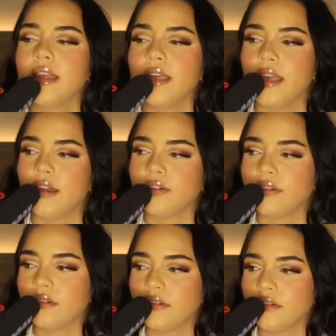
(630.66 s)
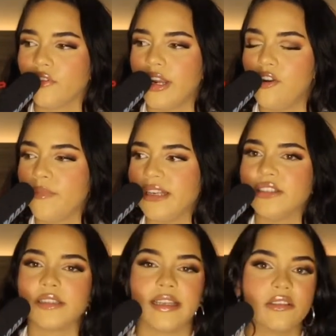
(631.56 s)
quiero cogerlo para
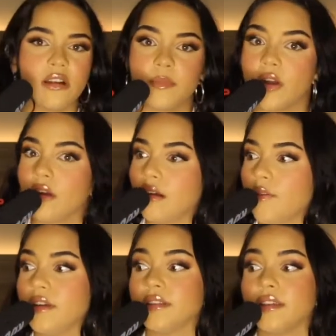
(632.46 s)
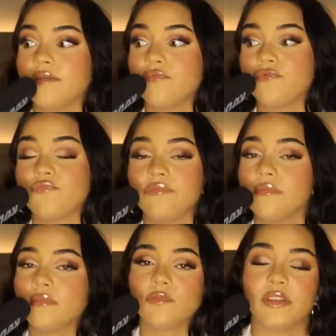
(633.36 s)
just like talk about coffee, because like,
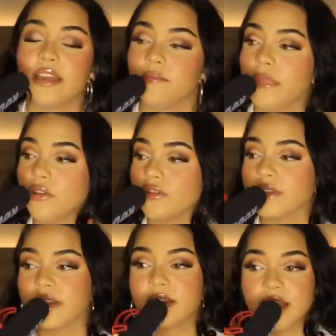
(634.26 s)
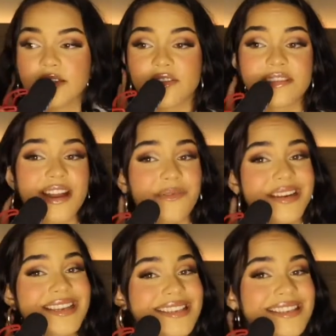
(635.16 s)
ustedes me conocen, that's just how it
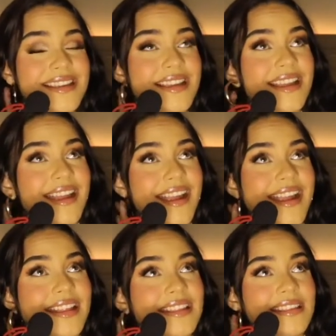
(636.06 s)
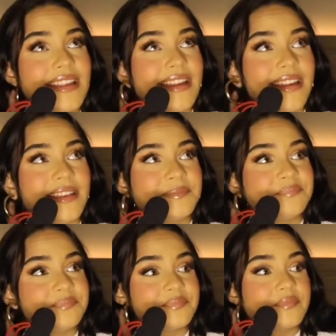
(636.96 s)
is. Este,
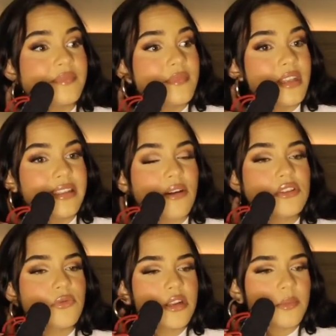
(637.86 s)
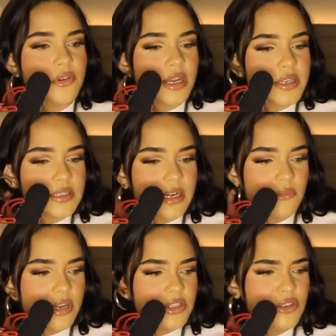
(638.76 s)
that was one of the projects that I
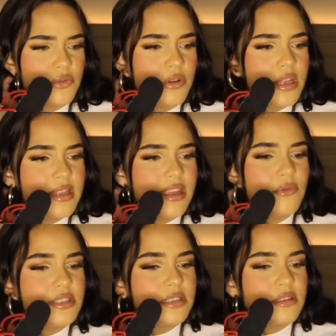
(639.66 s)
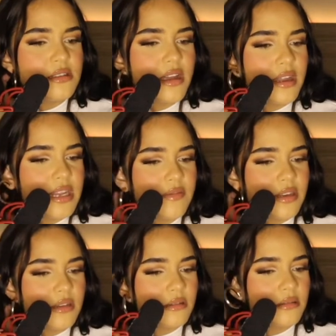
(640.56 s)
wanted to do. That was not
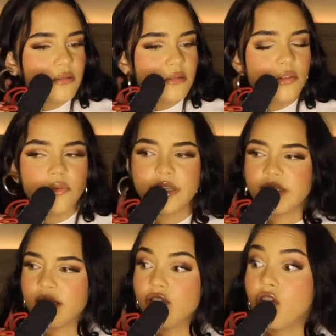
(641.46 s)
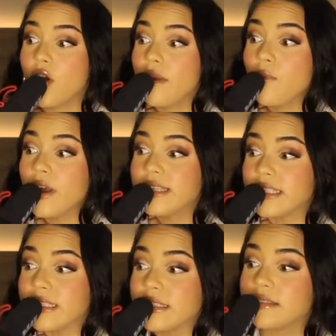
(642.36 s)
even, or was it? No, it
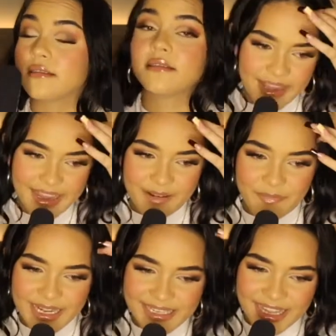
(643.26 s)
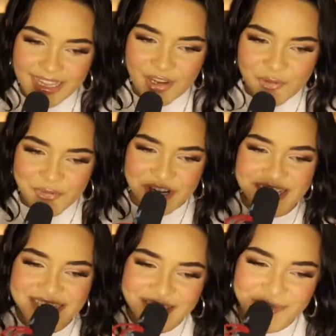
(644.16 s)
wasn't. El verdadero
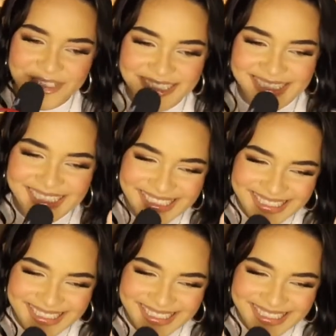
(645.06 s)
project was